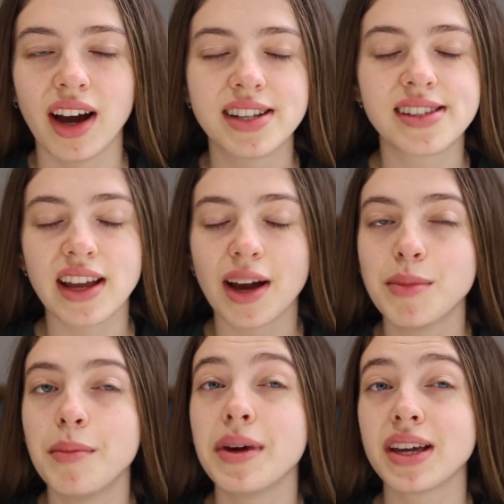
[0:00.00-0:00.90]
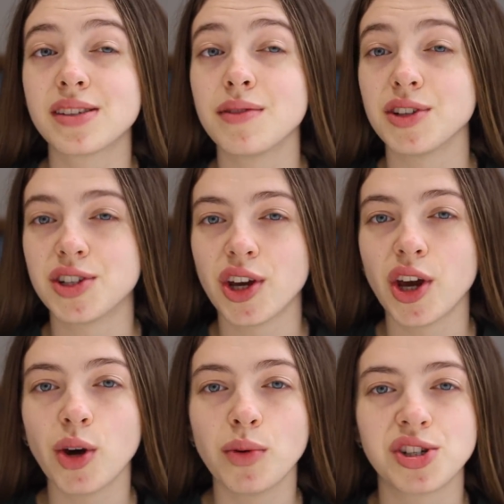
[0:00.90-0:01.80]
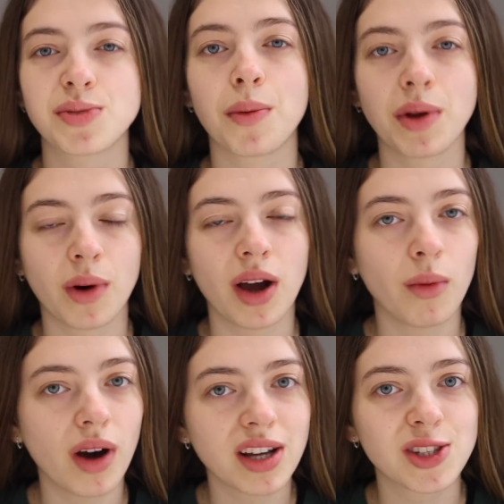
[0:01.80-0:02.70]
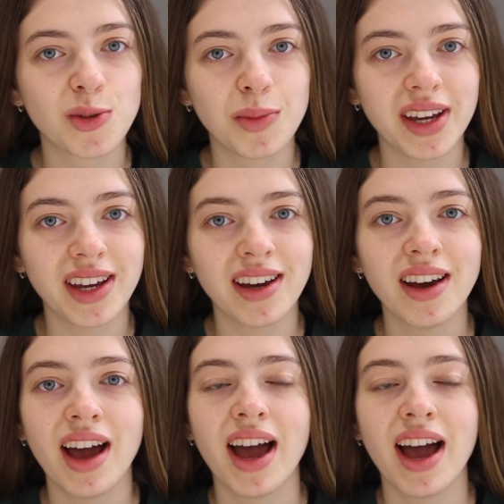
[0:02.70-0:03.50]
I'd say I'm a mix of the two, which is probably why it works for me.